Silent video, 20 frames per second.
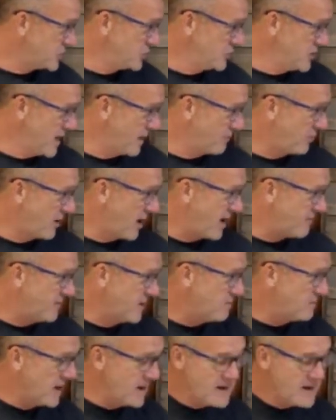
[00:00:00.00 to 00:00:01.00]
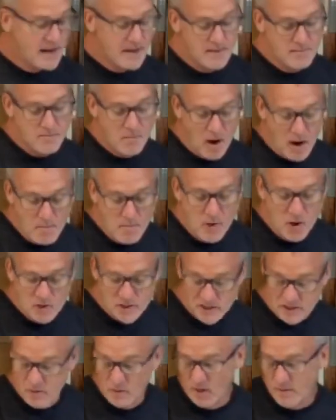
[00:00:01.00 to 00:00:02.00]
nonprofit. But
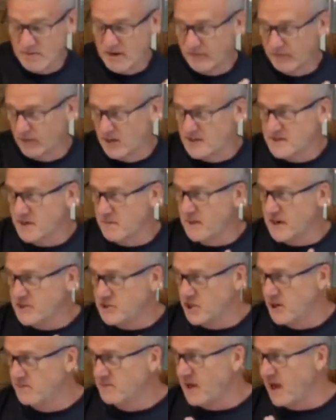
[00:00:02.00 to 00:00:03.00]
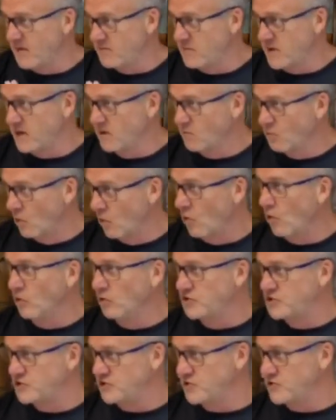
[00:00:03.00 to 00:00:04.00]
mostly what my friends at my gym gave me were old
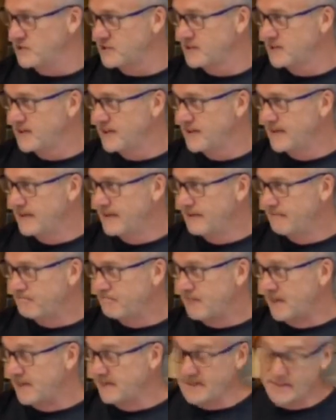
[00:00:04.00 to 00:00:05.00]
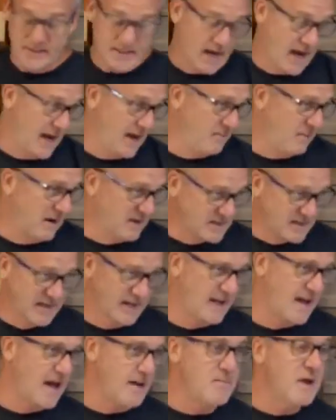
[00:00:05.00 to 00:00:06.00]
shoes. And at the time, I was like,
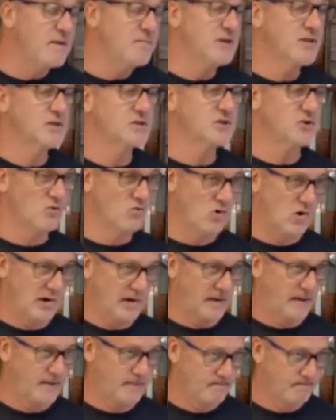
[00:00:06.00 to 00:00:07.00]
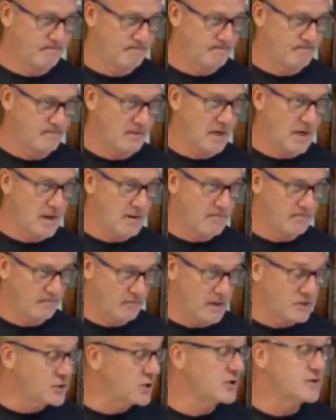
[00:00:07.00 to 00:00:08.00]
maybe this will work. You know,
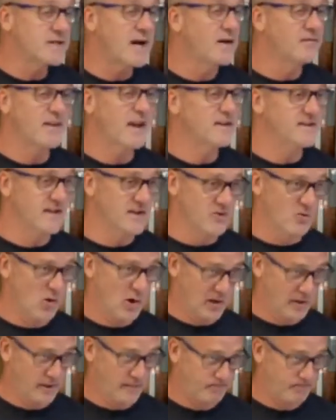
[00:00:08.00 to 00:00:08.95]
it turns out that didn't work.